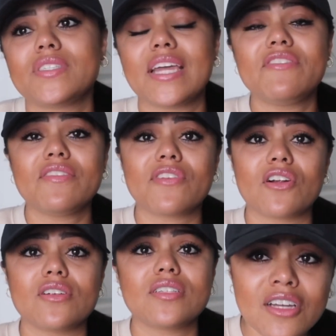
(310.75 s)
Safety
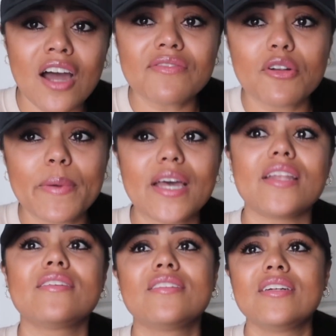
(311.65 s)
first. God
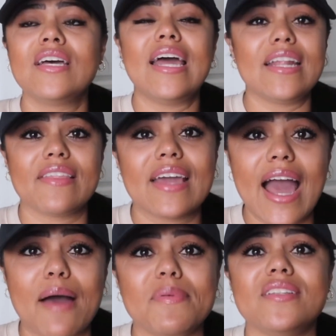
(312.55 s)
forbid anything
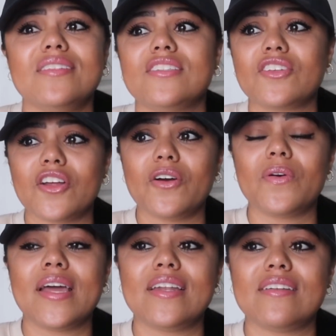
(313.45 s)
happens, you
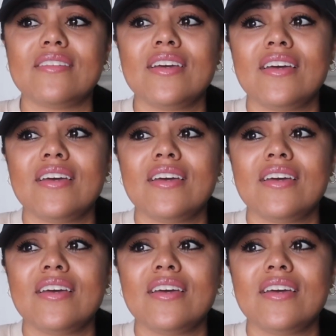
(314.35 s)
know. And